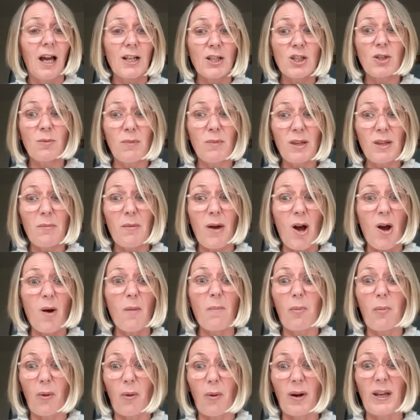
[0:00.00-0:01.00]
And some of them
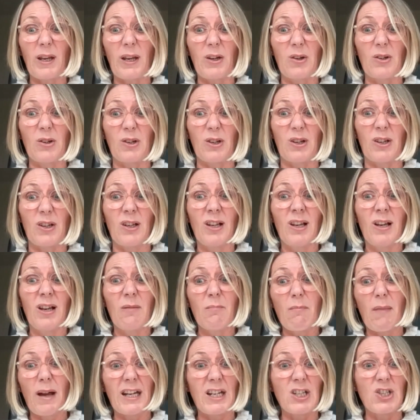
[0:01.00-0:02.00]
are pretty good at
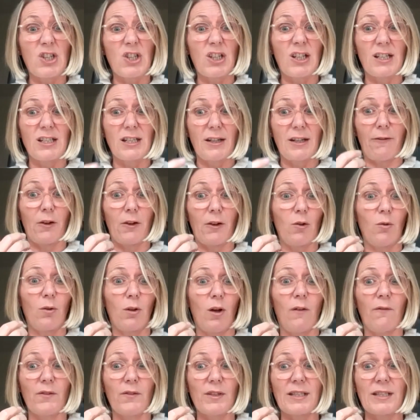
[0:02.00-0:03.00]
managing a difficult
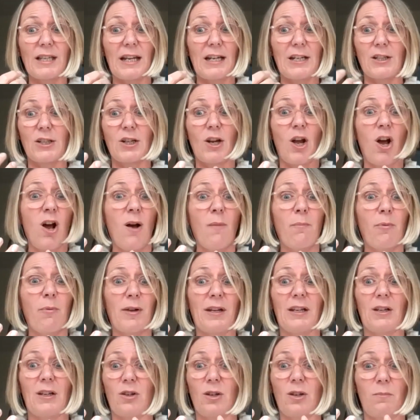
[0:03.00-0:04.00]
conversation, are
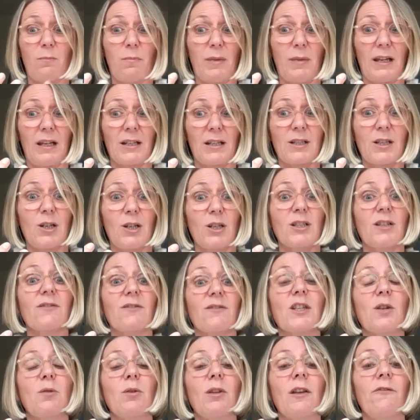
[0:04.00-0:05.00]
pretty good at being
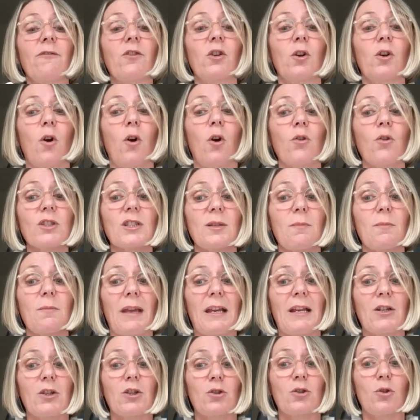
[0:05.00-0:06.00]
assertive. So you've got to
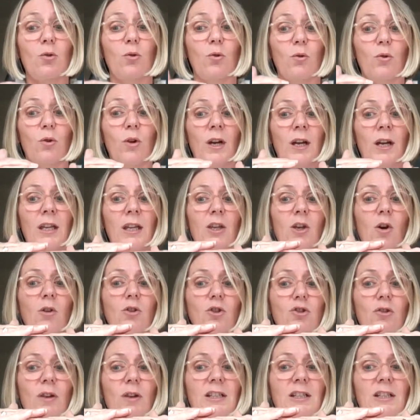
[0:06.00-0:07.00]
make sure you're
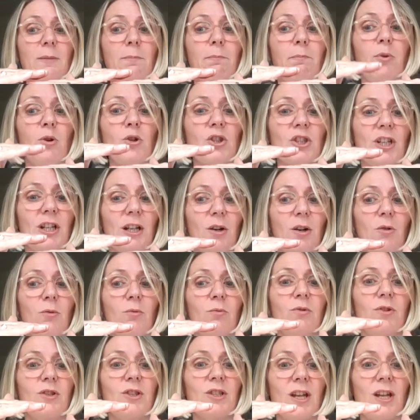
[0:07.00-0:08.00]
trying to push it
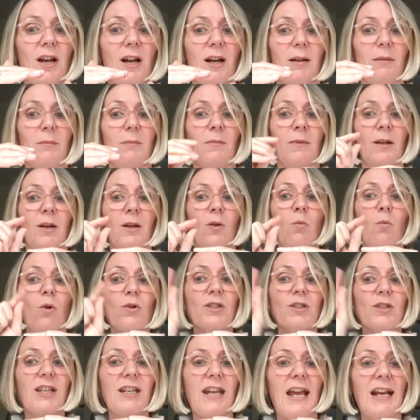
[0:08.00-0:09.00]
all the time.
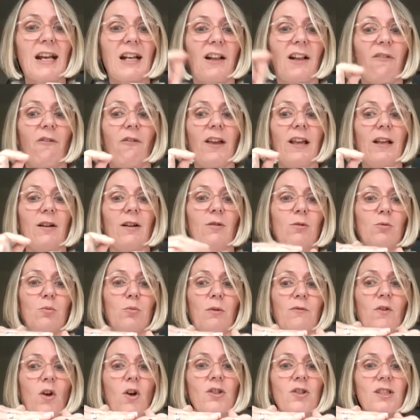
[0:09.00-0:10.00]
What's the next field?
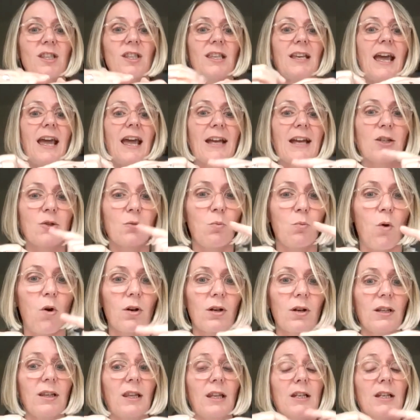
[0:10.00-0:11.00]
We've got to the hedge.
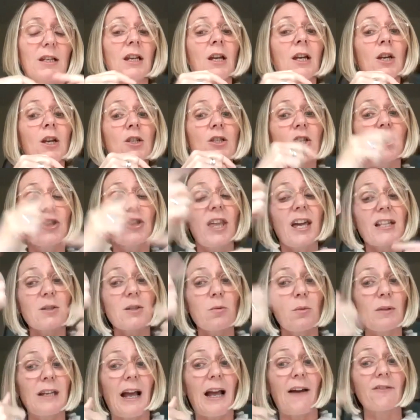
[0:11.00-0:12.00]
What can the... So
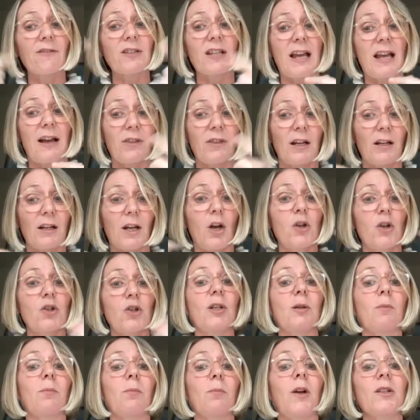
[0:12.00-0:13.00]
that's when you have to have that
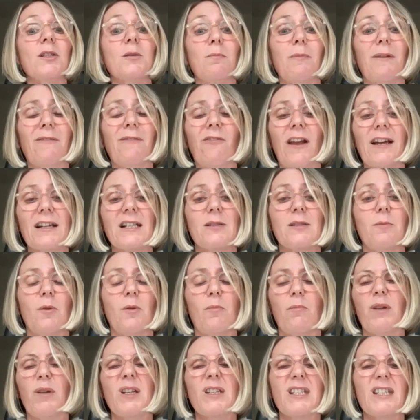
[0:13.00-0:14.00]
coaching approach and be
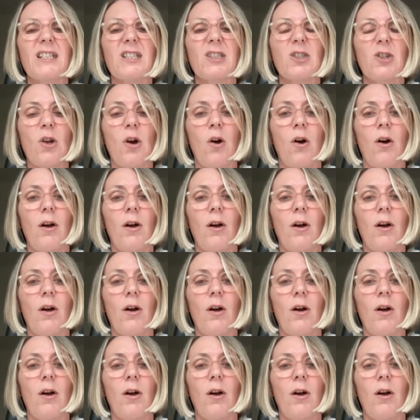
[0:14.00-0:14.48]
flexible, because it's